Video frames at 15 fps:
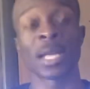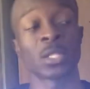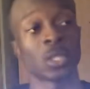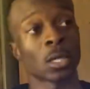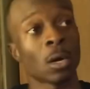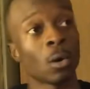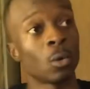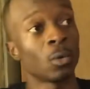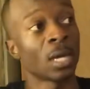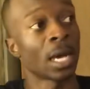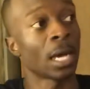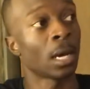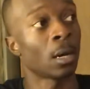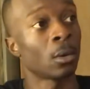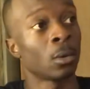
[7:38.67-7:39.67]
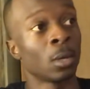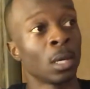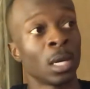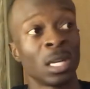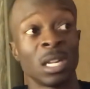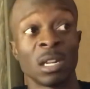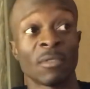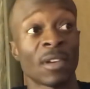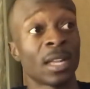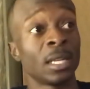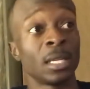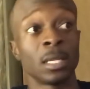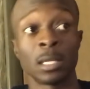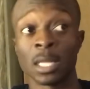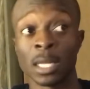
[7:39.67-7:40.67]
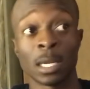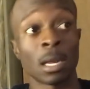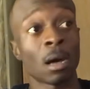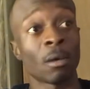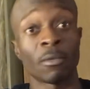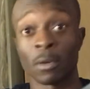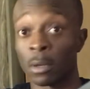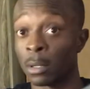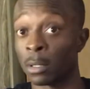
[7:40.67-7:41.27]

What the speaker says: just hold down. Then if I need to let it off,